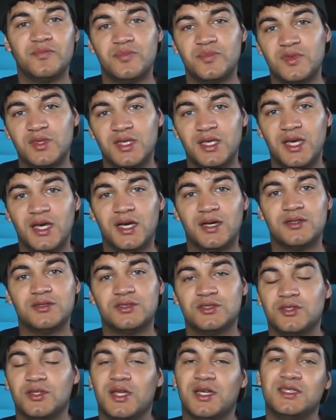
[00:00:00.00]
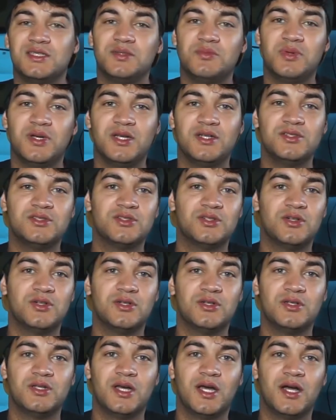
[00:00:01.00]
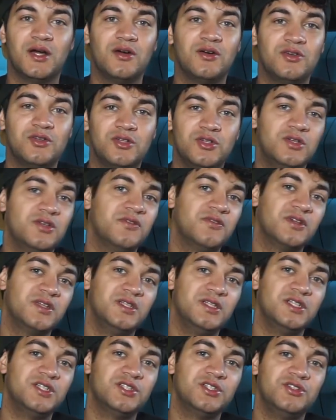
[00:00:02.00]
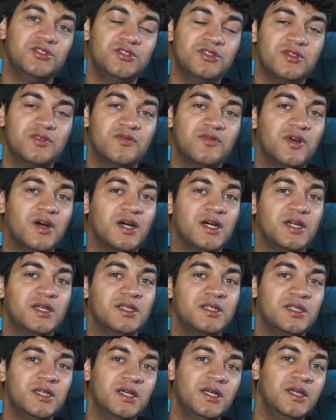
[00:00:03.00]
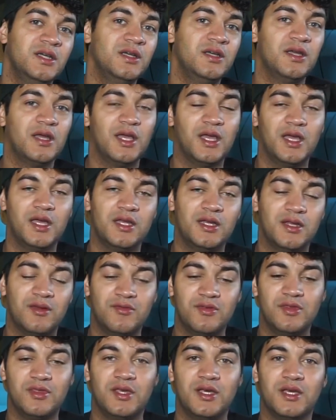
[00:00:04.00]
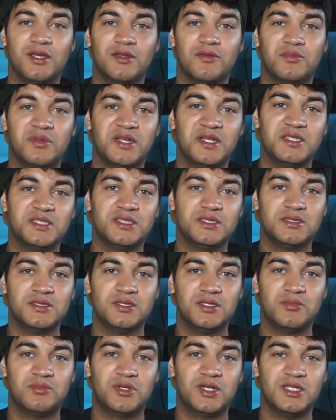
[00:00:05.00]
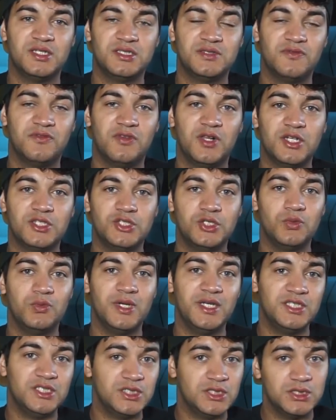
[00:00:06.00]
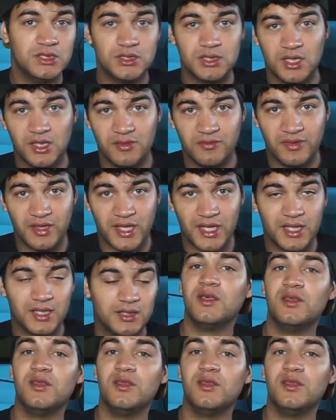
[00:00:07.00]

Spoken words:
yeah, so that depends on how good of condition you can find and everything, the price fluctuation of that.